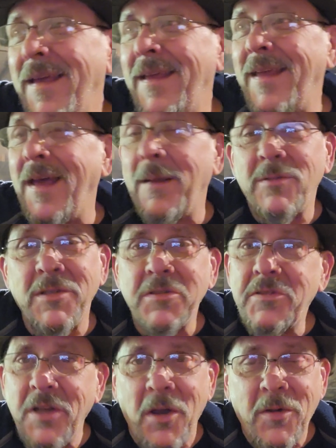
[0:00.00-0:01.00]
I'm
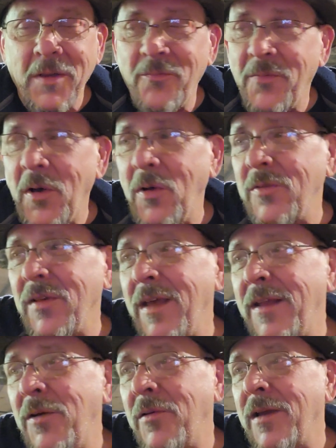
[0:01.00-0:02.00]
just joking, folks. I
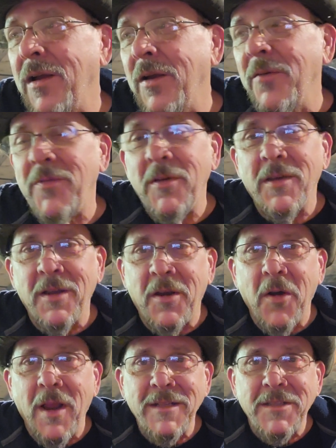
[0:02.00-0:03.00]
don't care if you
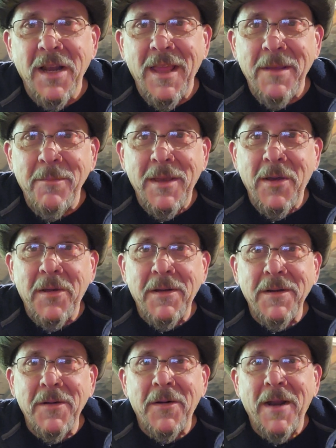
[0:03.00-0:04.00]
congratulate me on
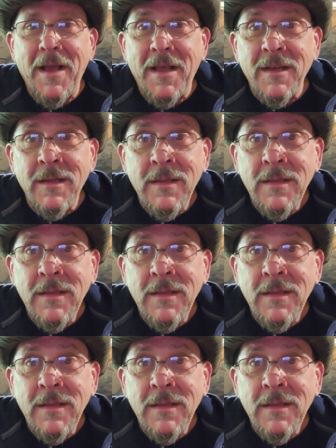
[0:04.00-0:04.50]
it or not.